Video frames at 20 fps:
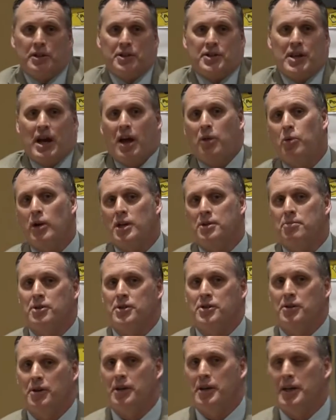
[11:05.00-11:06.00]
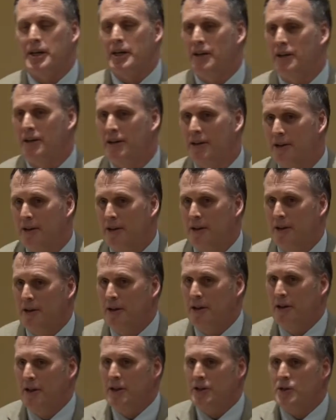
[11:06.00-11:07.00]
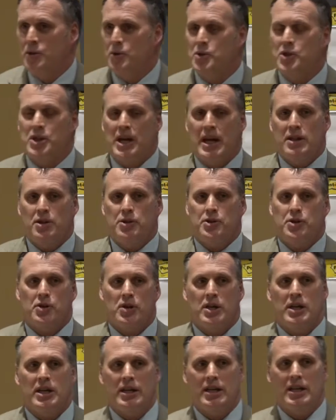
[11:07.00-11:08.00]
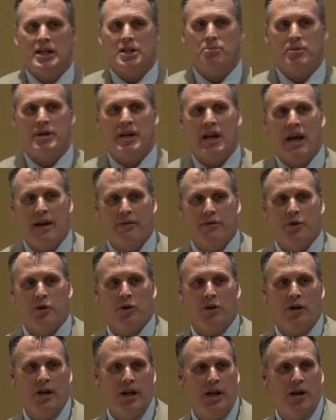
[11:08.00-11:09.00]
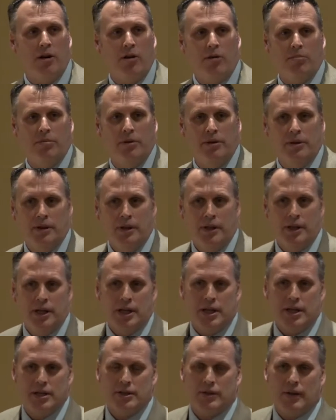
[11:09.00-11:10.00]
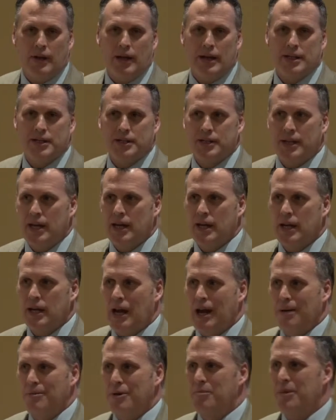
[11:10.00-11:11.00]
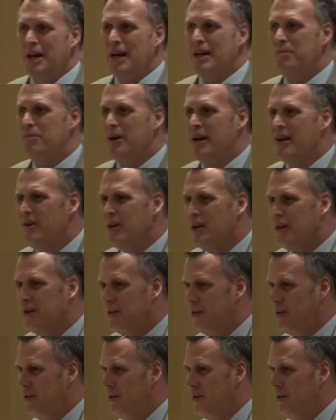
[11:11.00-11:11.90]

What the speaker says: in Southwest Missouri. To say that your kid needs behavioral help is like saying, I'm a bad parent.